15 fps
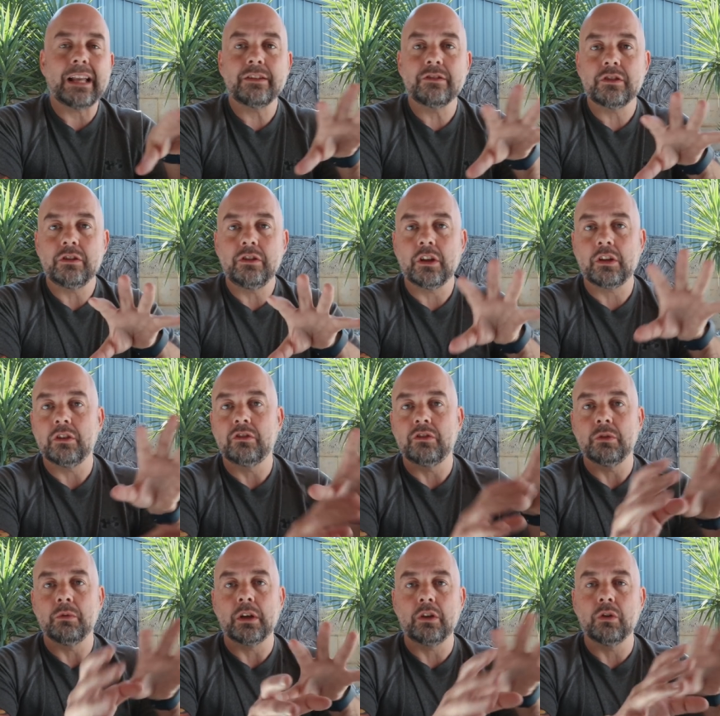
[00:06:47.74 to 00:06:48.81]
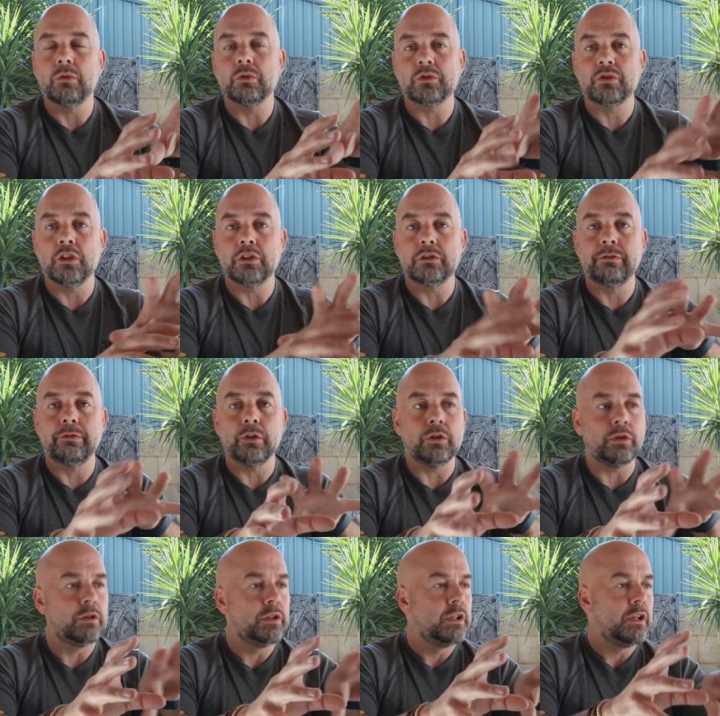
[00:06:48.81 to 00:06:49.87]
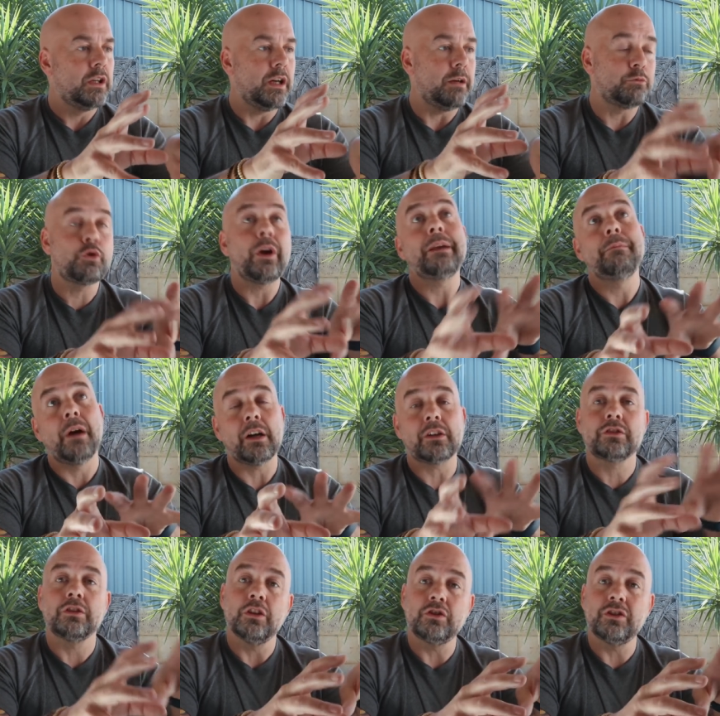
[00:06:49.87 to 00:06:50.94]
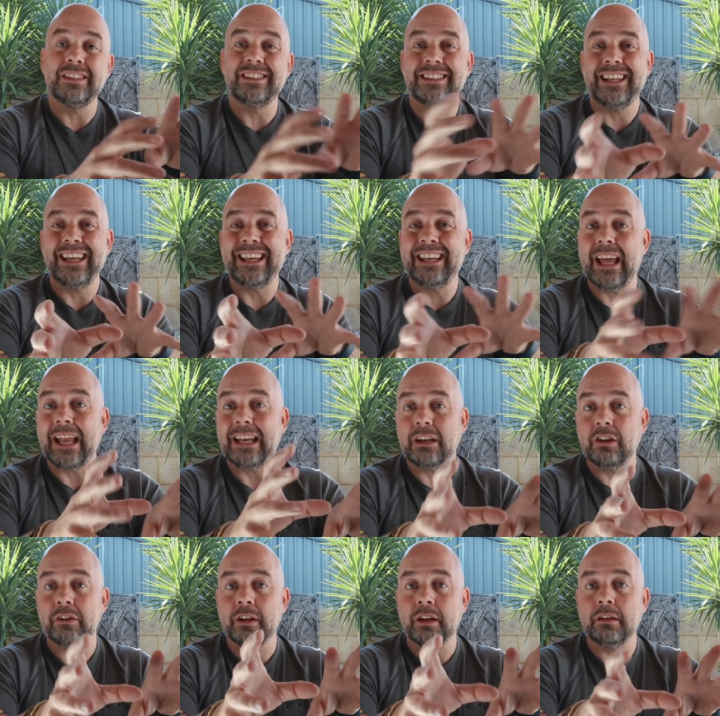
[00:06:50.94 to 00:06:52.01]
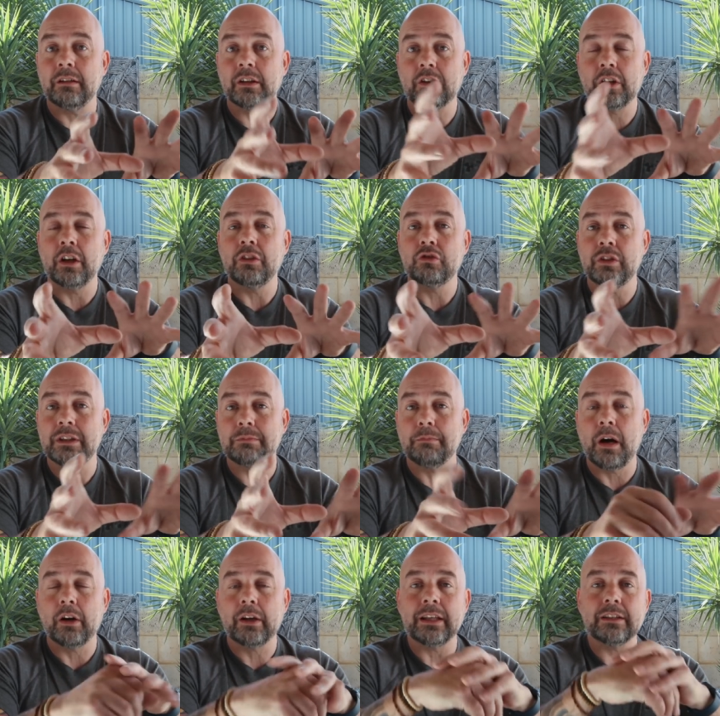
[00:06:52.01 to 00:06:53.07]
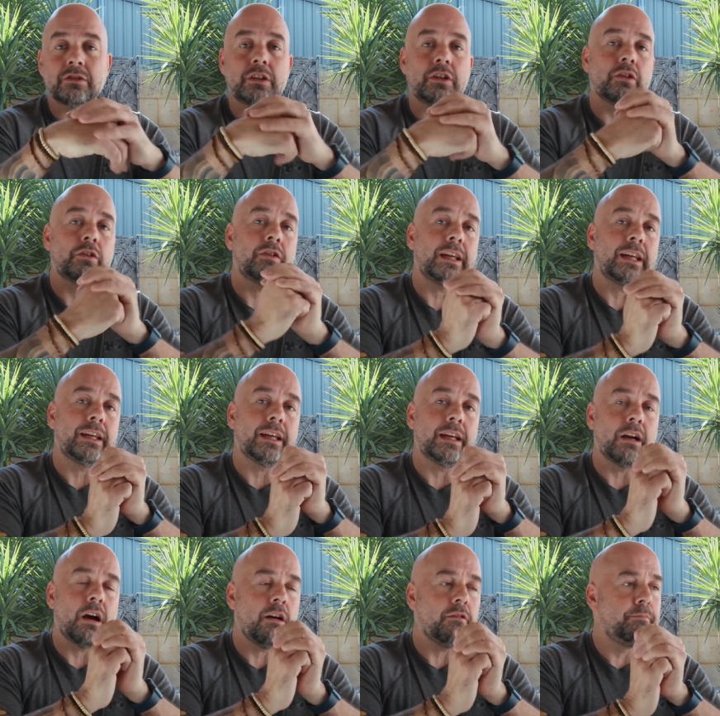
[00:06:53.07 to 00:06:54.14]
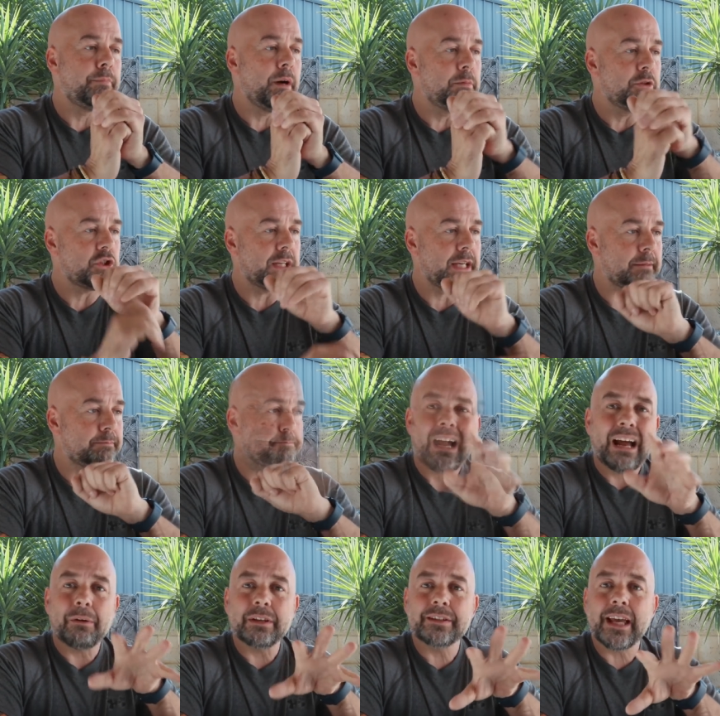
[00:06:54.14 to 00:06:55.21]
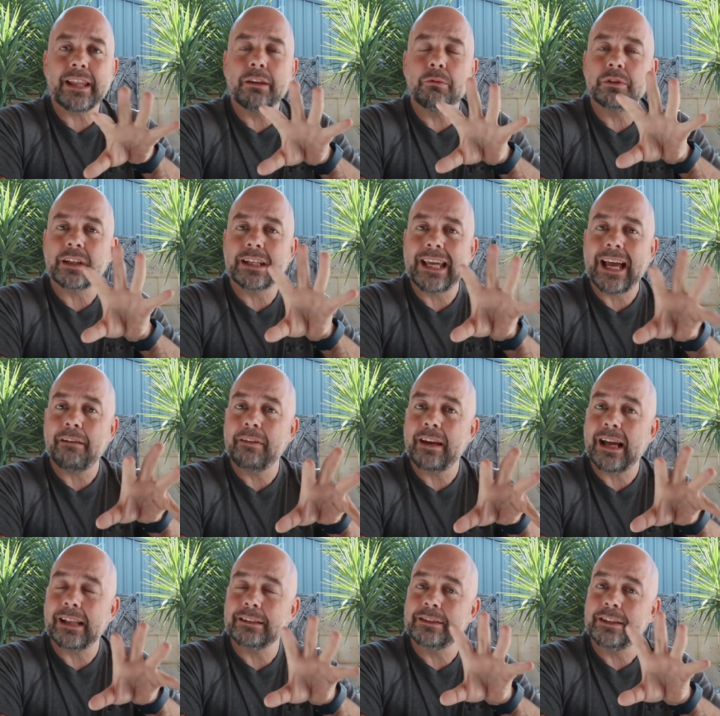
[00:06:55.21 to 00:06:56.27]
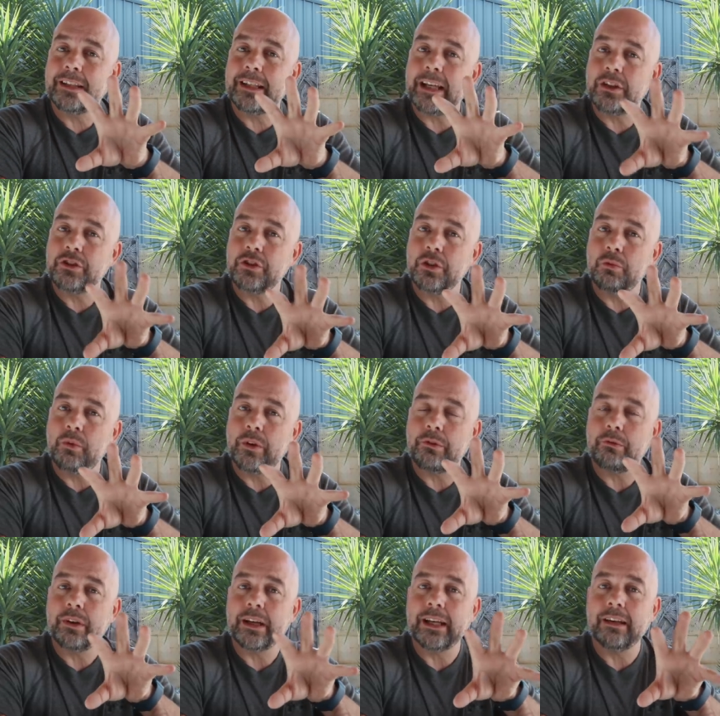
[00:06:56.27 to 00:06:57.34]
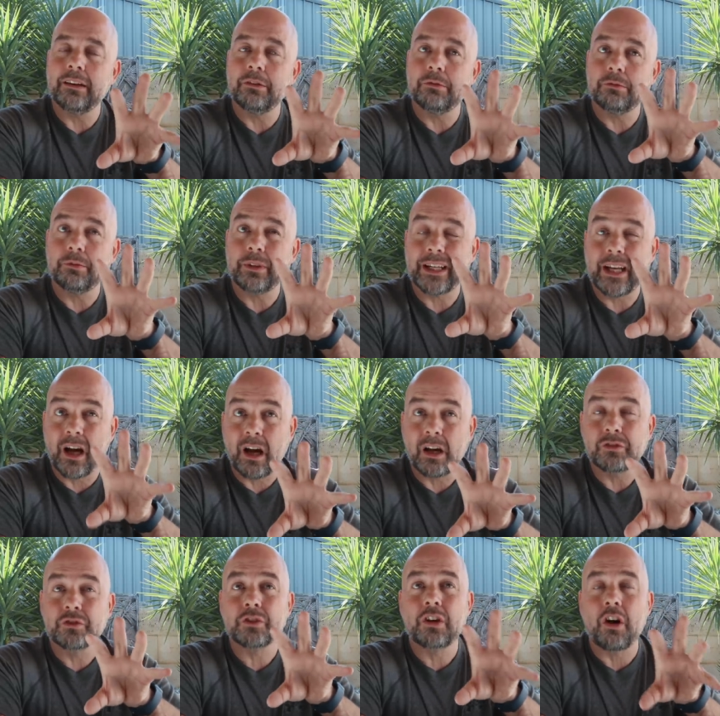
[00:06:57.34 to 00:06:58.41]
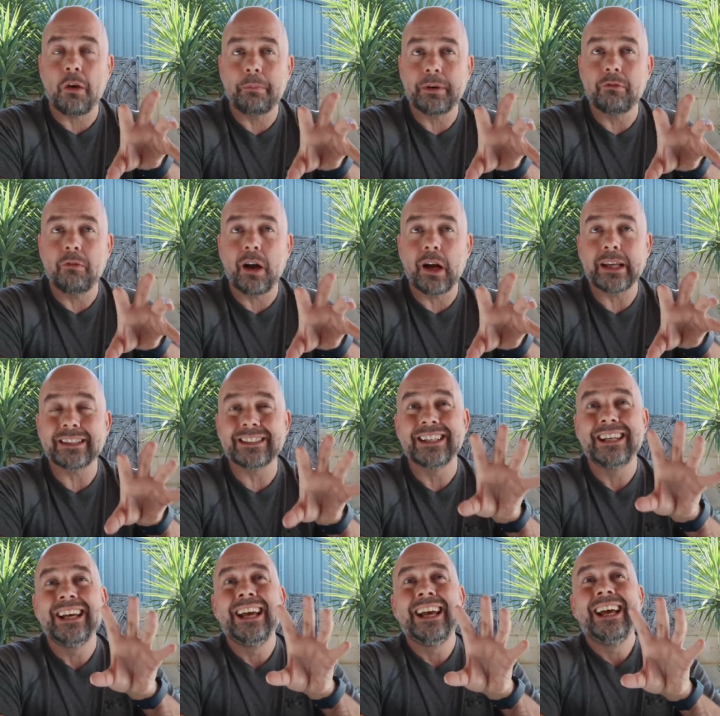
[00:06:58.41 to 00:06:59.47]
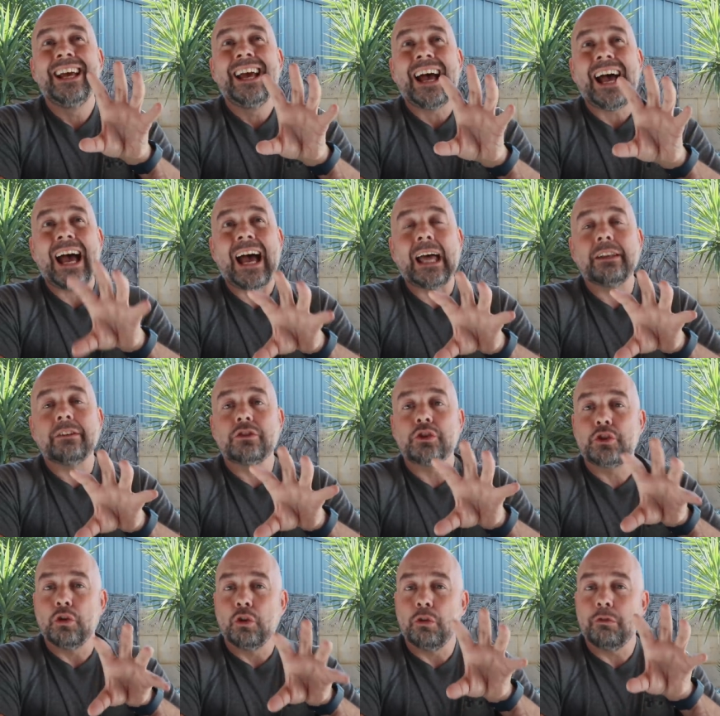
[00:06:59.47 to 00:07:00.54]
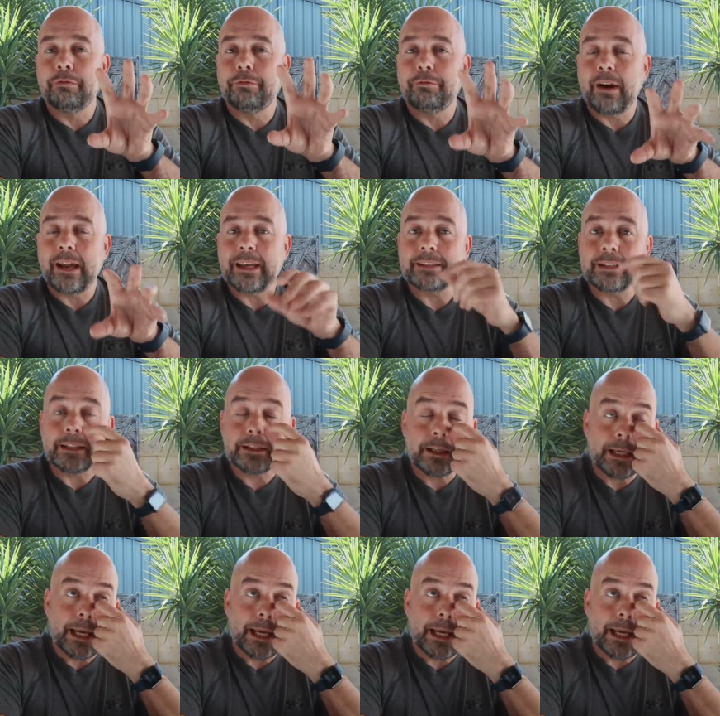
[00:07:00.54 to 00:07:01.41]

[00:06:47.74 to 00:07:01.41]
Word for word: And you could do a Google search for um, trademark searches in any other countries, markets that you're thinking of publishing in. Now, I said there was a caveat to the issue with re regards copyright and short phrases.